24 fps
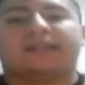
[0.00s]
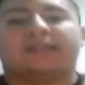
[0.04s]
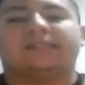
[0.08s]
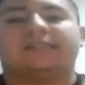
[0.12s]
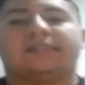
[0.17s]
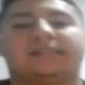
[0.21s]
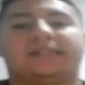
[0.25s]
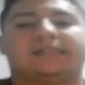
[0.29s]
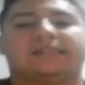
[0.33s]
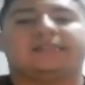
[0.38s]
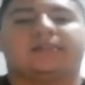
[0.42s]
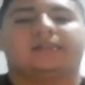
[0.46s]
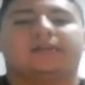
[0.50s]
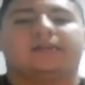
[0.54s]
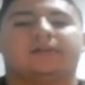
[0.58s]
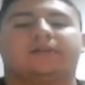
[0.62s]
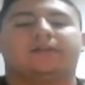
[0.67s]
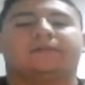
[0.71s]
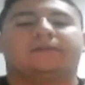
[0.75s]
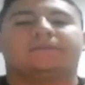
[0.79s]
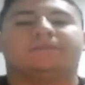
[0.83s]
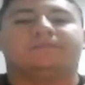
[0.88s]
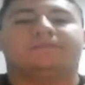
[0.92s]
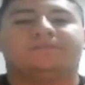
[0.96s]
is the
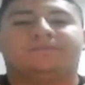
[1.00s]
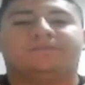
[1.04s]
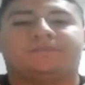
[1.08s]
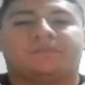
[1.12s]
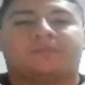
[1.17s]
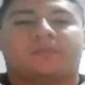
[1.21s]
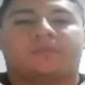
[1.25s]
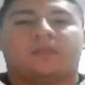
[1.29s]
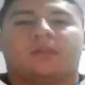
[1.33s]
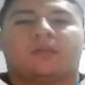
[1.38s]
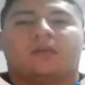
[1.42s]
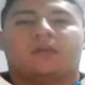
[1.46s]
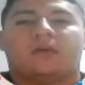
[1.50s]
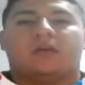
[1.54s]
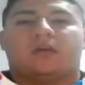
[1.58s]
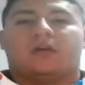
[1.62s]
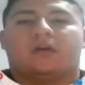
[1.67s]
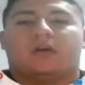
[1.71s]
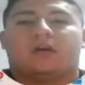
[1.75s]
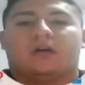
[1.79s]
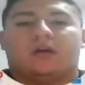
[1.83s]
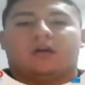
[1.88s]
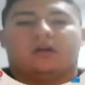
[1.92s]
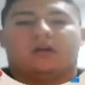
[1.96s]

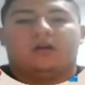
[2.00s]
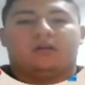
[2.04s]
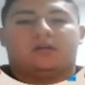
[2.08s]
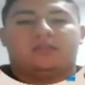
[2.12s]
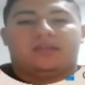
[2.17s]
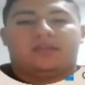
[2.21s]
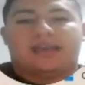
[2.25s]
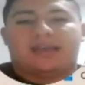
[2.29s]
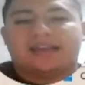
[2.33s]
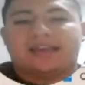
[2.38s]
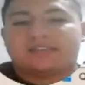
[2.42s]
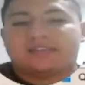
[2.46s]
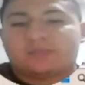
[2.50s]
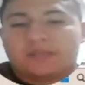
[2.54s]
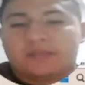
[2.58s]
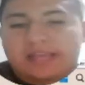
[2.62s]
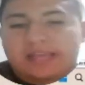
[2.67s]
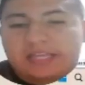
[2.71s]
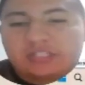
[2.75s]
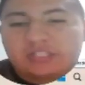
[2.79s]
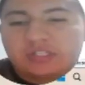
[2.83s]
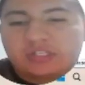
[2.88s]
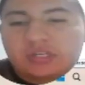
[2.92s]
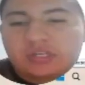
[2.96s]

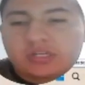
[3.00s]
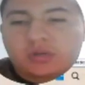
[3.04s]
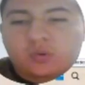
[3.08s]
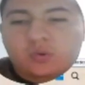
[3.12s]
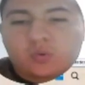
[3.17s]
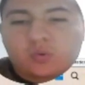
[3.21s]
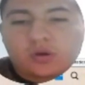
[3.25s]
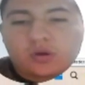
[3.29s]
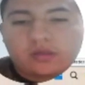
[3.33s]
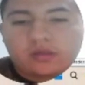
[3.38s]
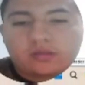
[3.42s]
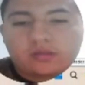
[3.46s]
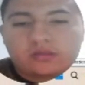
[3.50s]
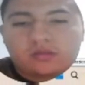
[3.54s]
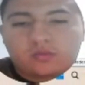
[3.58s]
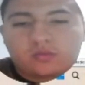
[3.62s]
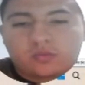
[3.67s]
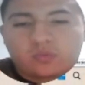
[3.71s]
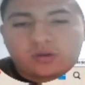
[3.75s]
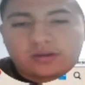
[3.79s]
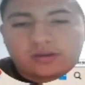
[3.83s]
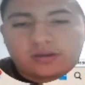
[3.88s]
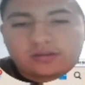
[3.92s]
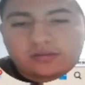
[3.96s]
explanation of what
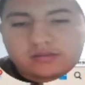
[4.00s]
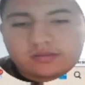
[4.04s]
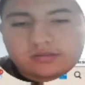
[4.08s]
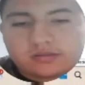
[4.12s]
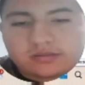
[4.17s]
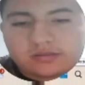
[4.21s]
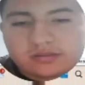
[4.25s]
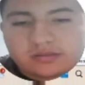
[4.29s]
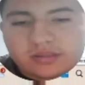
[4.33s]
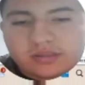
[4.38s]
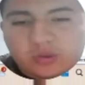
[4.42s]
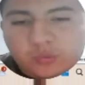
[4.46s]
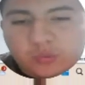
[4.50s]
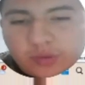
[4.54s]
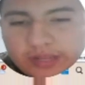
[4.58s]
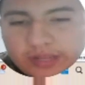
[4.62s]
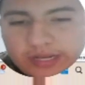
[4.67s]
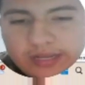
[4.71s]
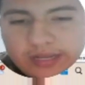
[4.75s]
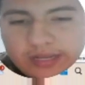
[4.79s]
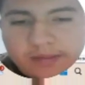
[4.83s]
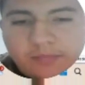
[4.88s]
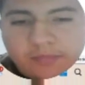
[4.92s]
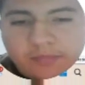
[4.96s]
the really
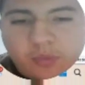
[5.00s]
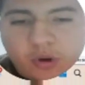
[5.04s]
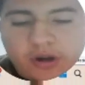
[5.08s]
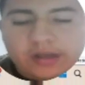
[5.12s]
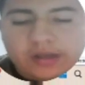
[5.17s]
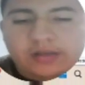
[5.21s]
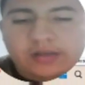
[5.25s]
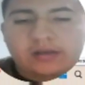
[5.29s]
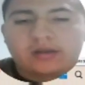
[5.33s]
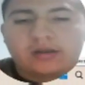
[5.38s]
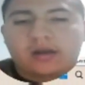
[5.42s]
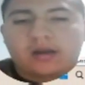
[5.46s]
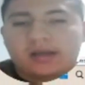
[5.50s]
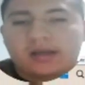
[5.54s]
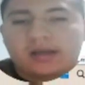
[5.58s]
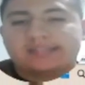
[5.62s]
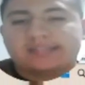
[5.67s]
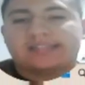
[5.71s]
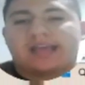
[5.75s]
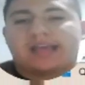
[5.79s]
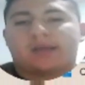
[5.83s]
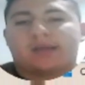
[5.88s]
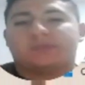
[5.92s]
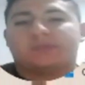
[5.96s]
important
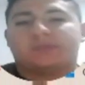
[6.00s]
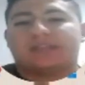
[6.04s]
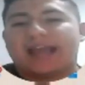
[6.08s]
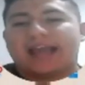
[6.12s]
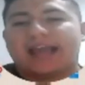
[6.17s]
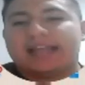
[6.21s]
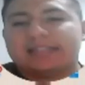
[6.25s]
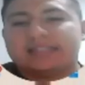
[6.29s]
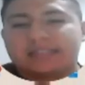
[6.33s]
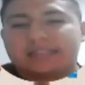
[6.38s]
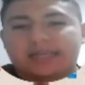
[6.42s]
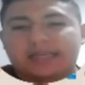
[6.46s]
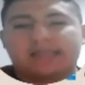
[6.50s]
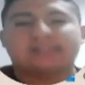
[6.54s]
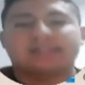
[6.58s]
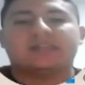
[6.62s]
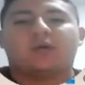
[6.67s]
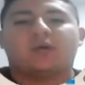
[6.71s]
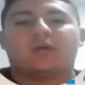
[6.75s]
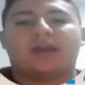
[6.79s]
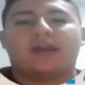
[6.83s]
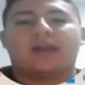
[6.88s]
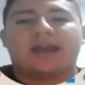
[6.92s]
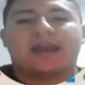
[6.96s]
concepts and ideas that we
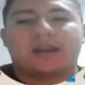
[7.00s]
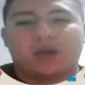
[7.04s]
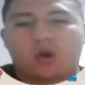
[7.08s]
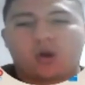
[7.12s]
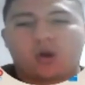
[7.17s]
got to know